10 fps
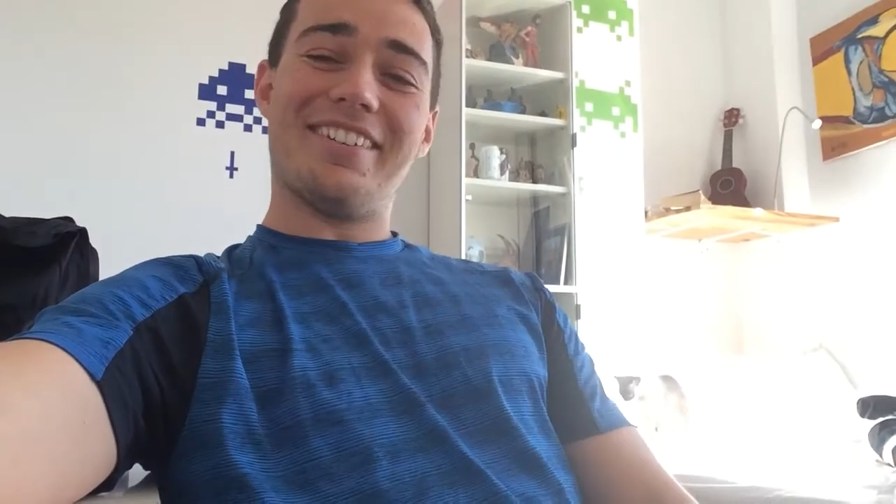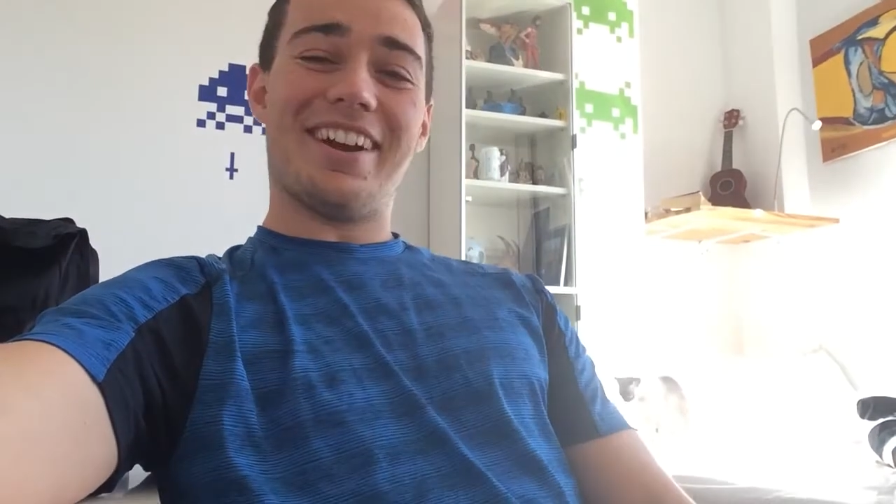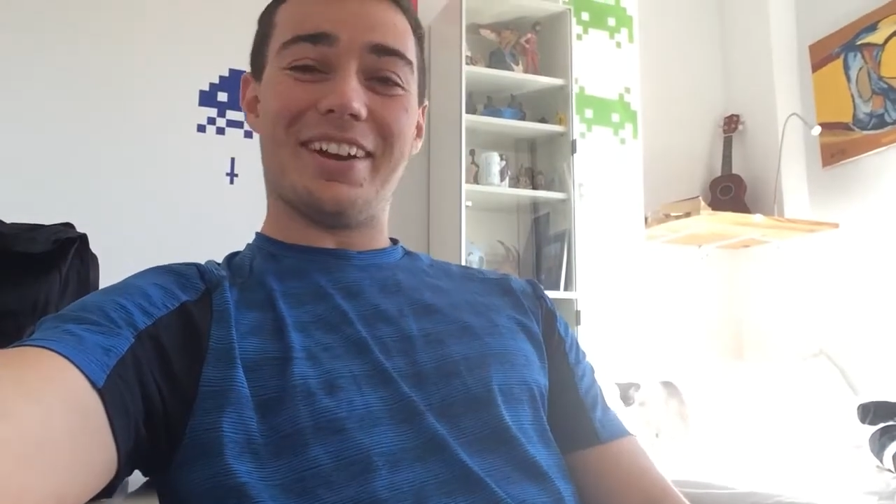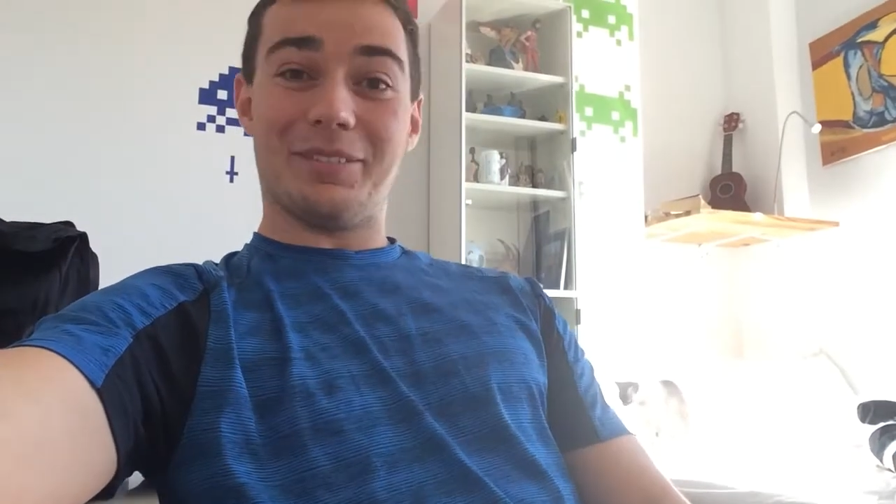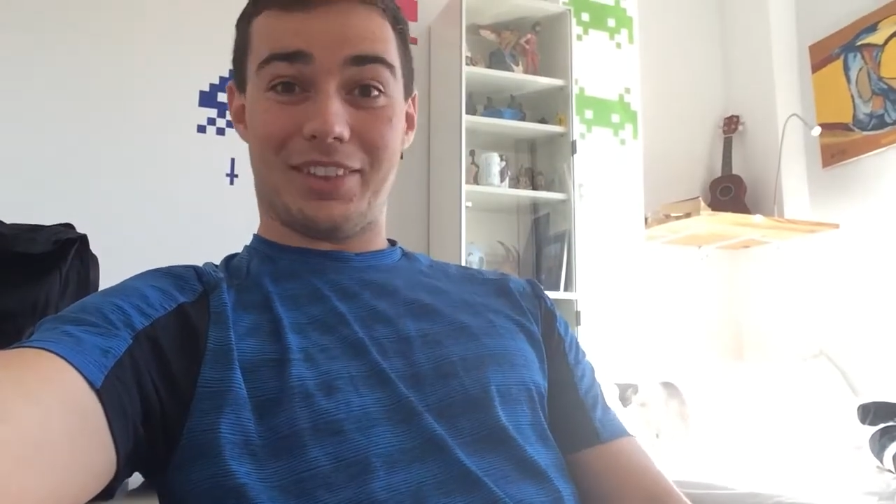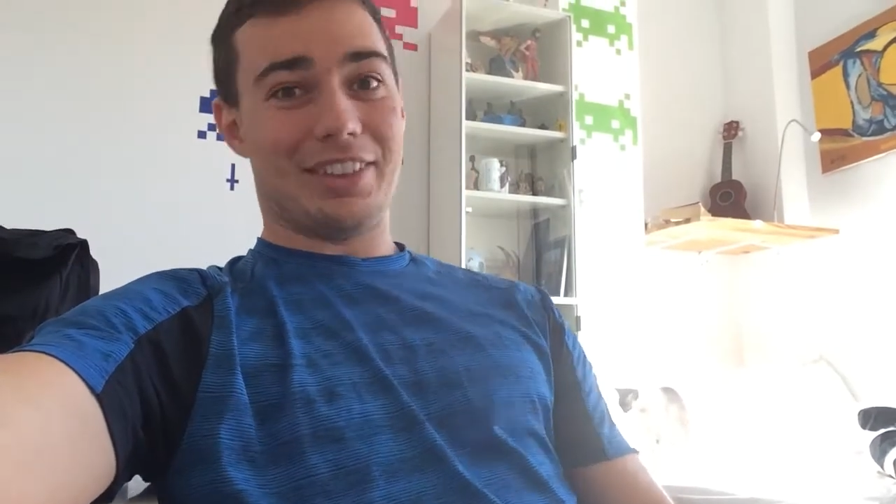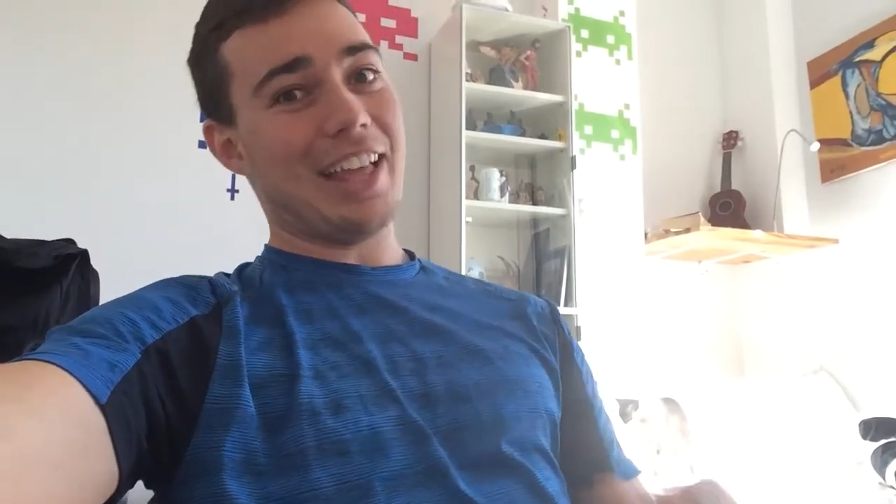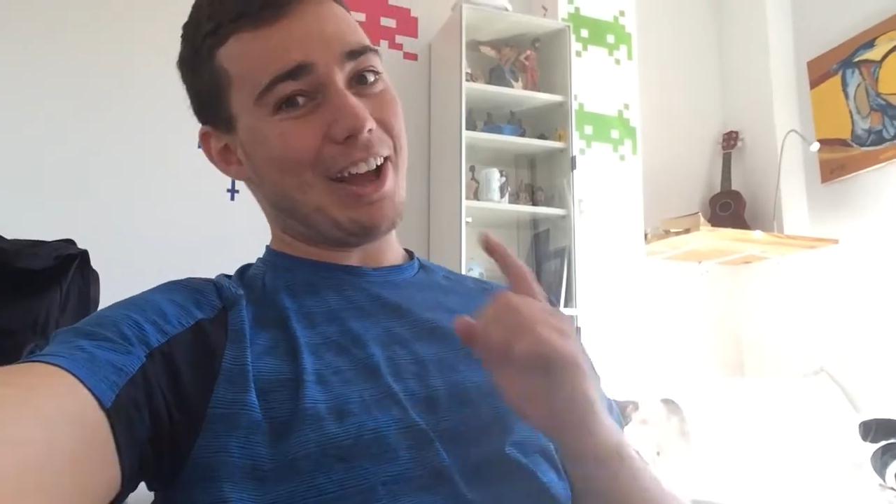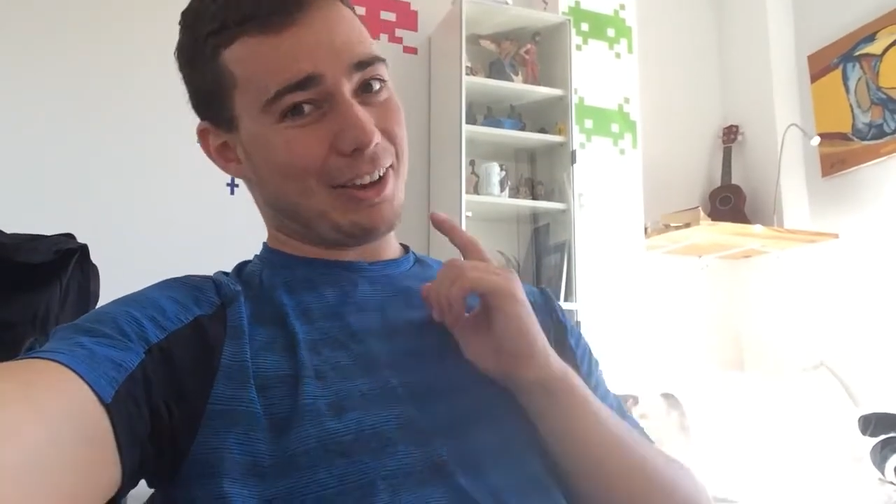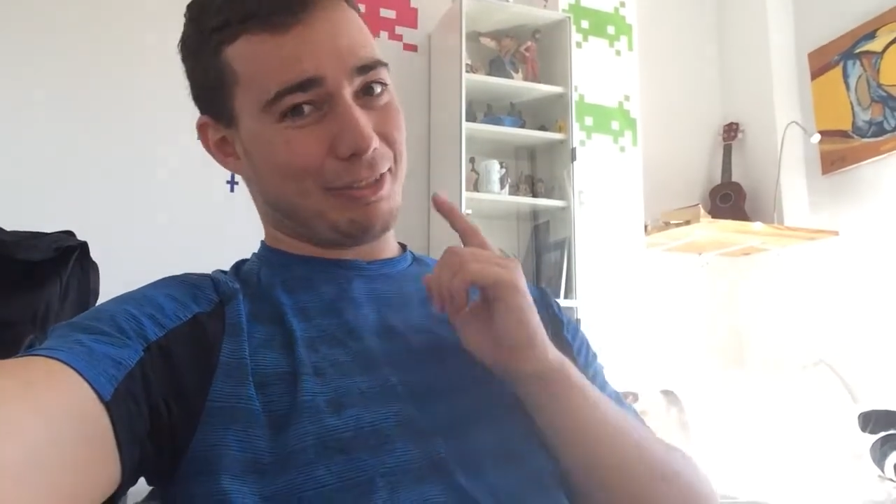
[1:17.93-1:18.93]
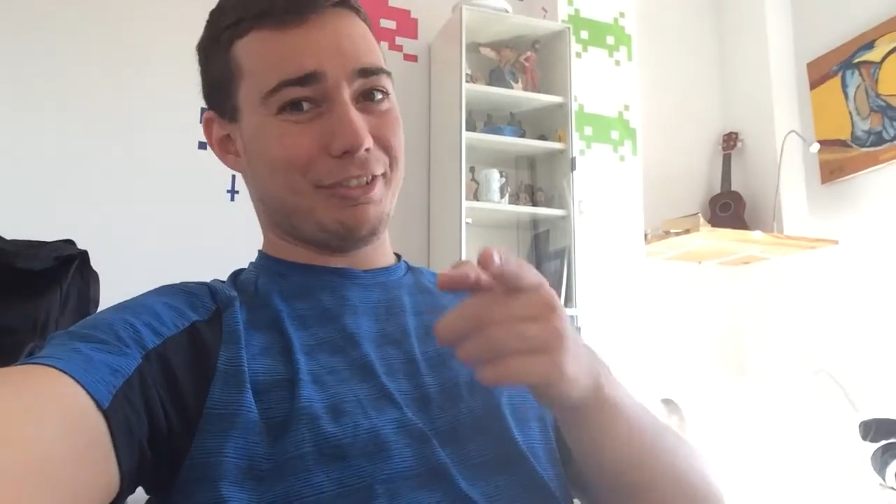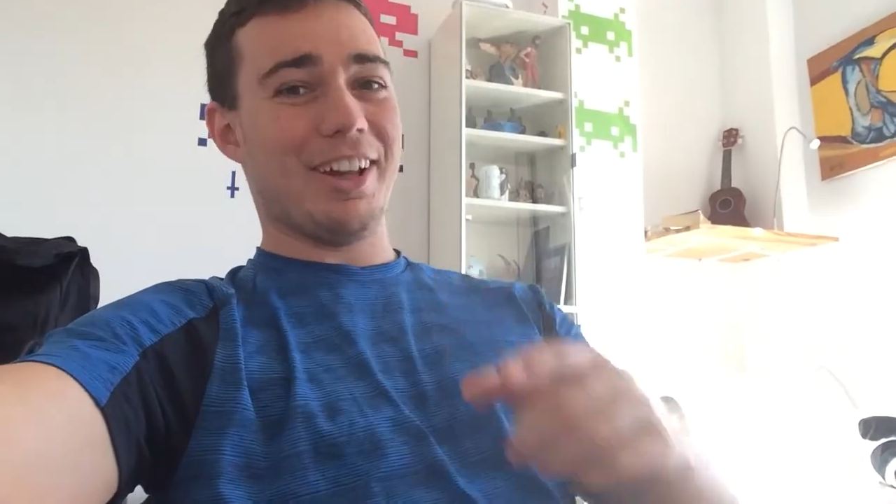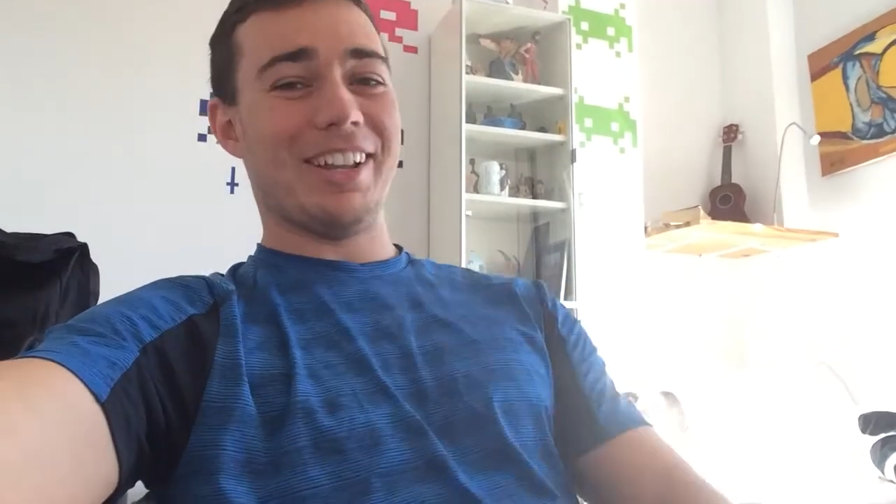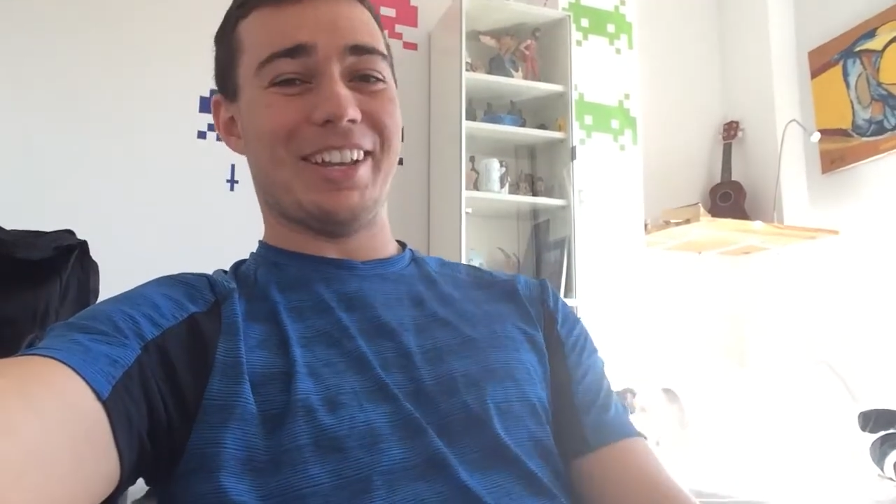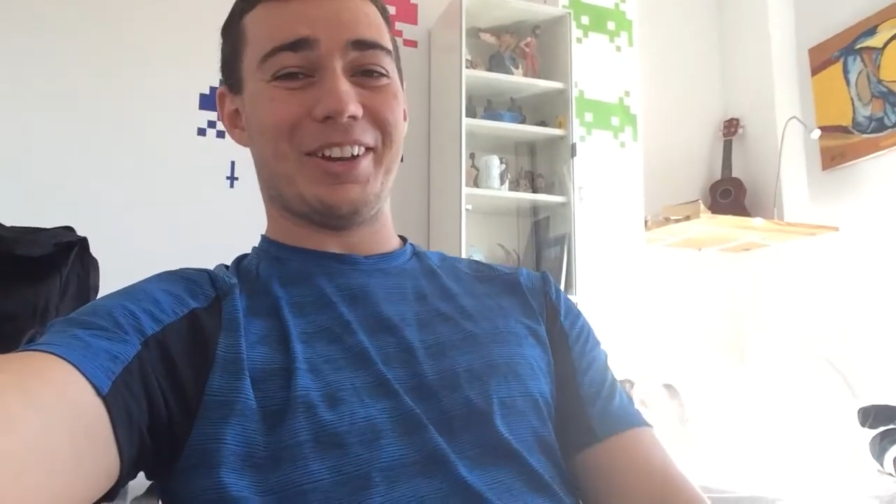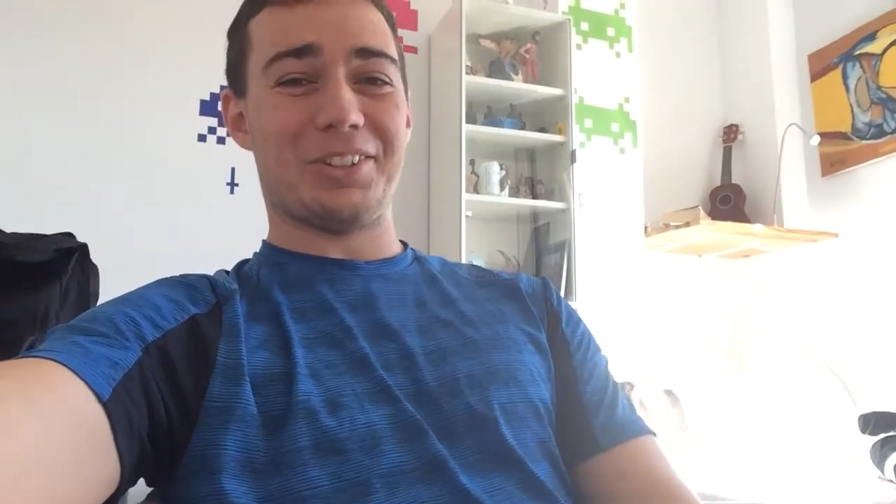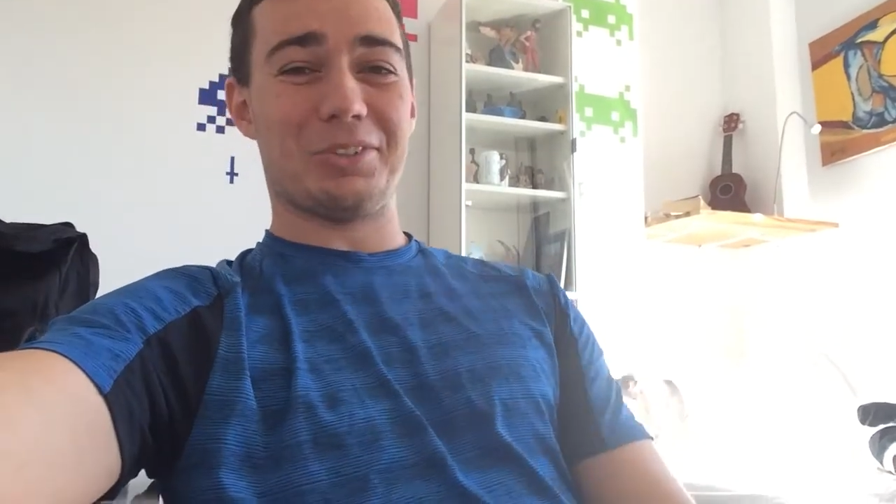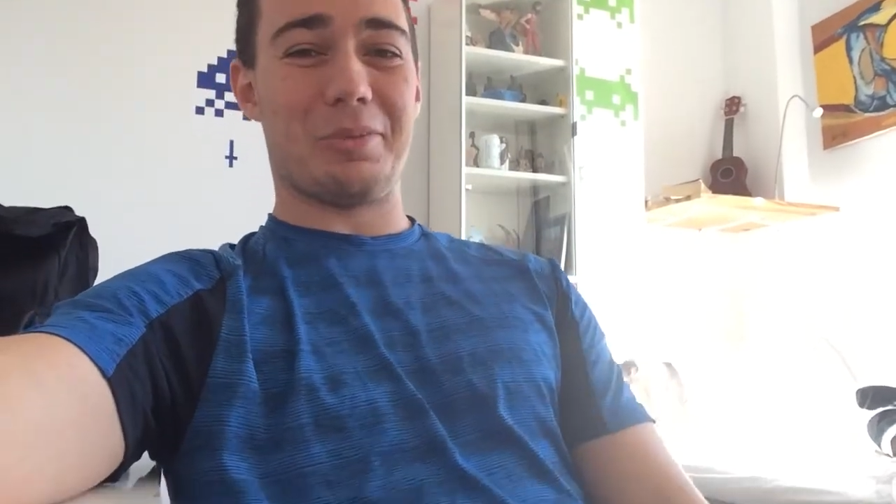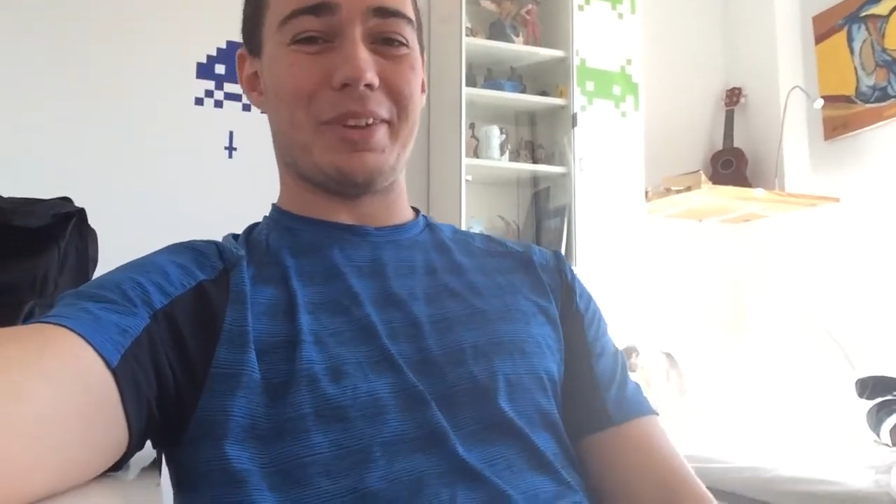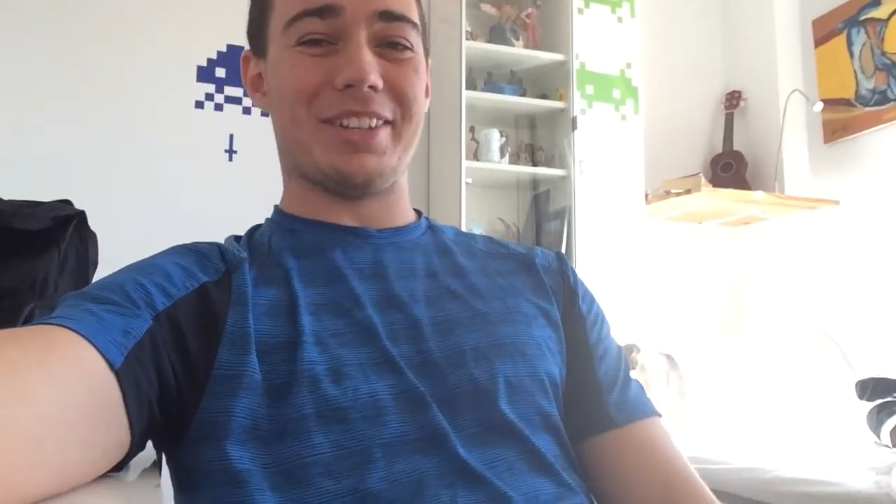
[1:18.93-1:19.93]
right, now I can finally go
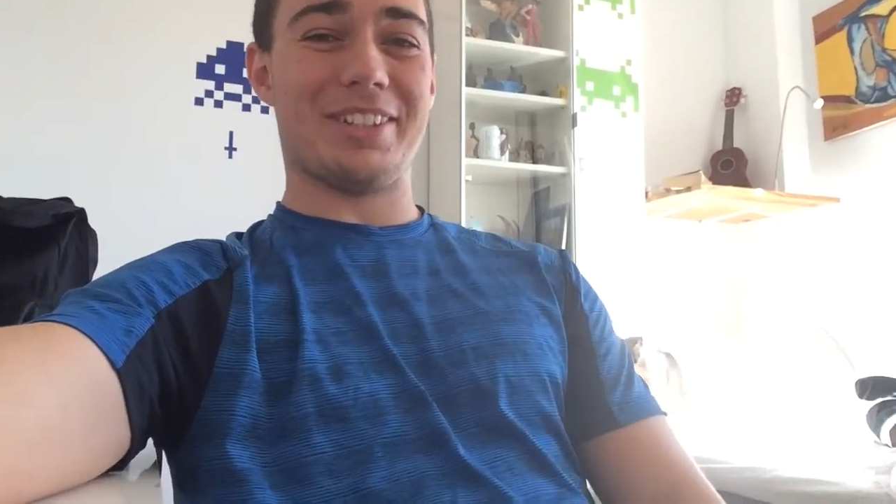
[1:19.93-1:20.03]
swimming,